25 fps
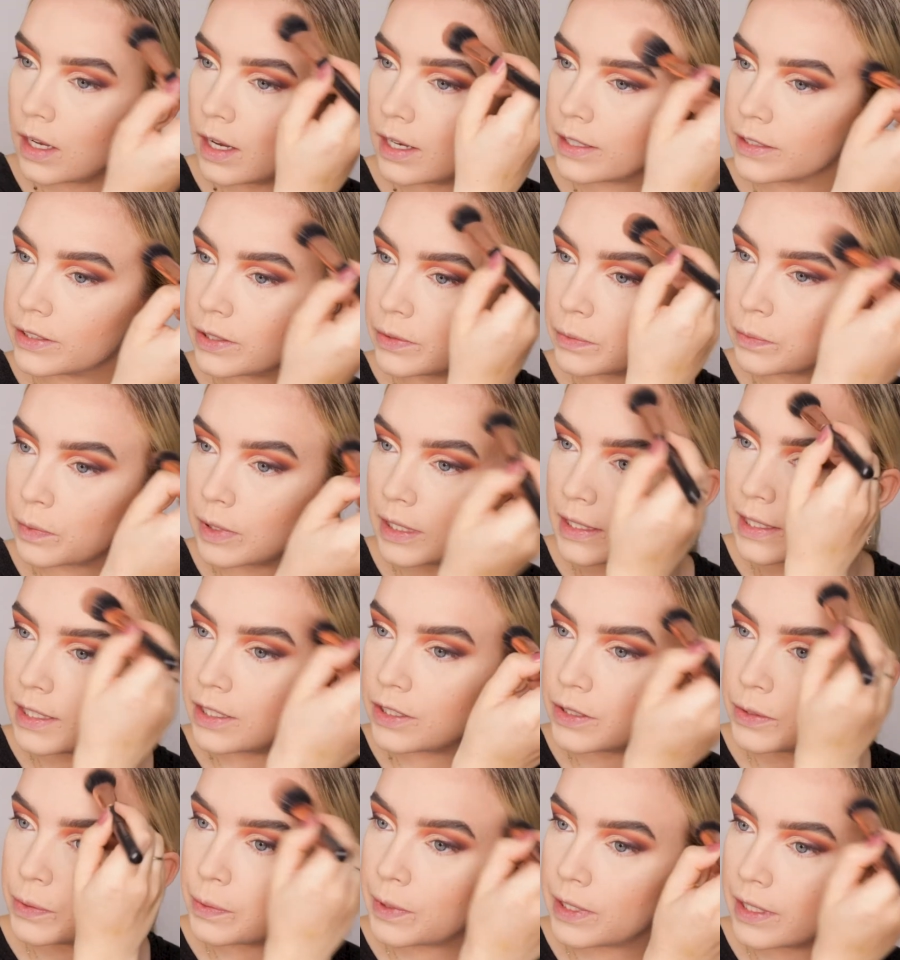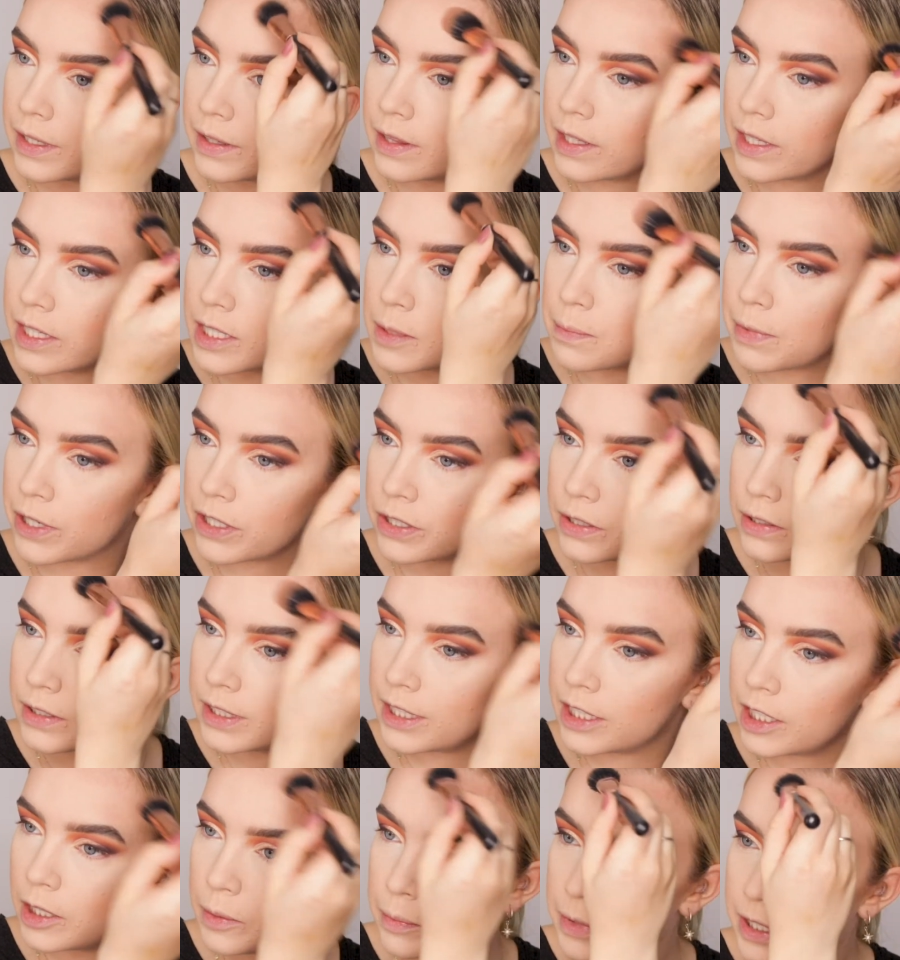I don't really do anything special
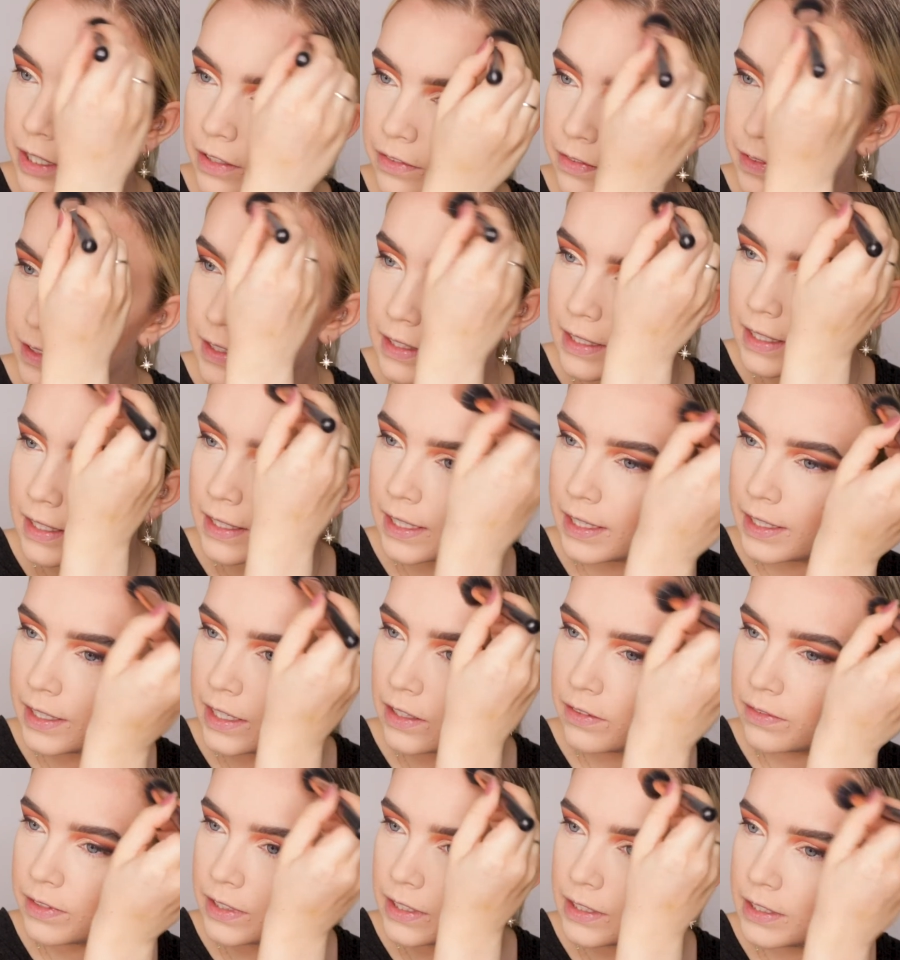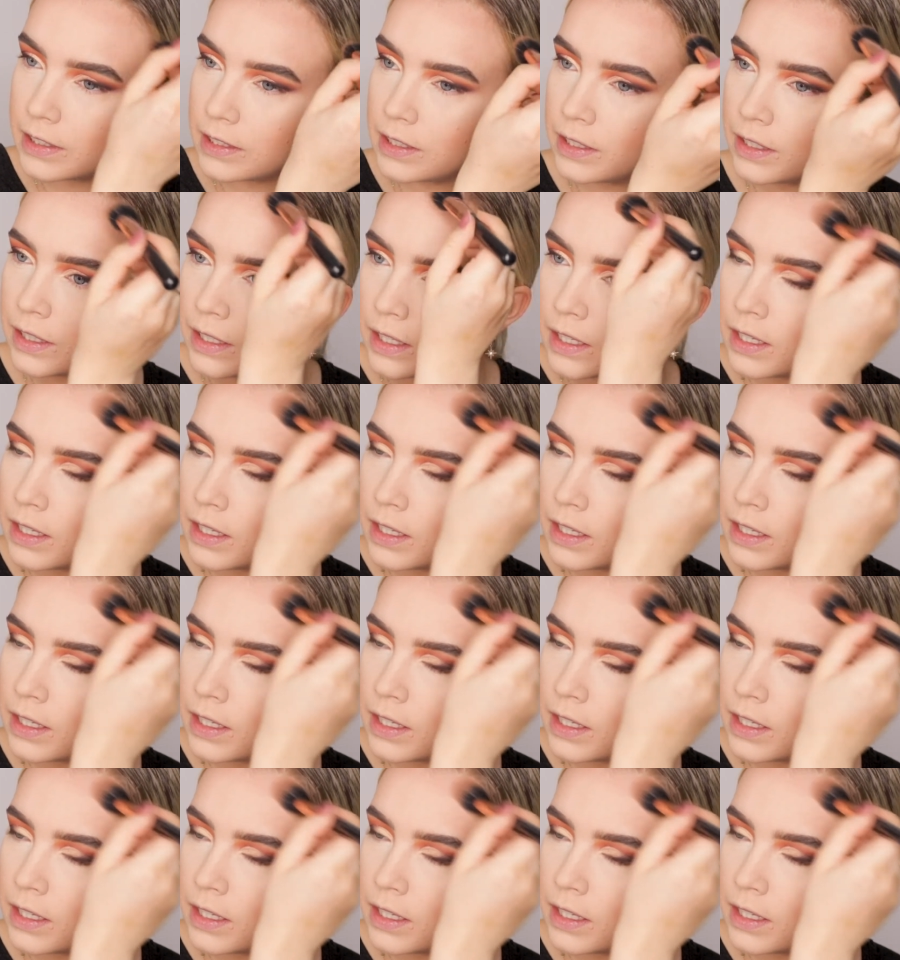here, but I feel like I never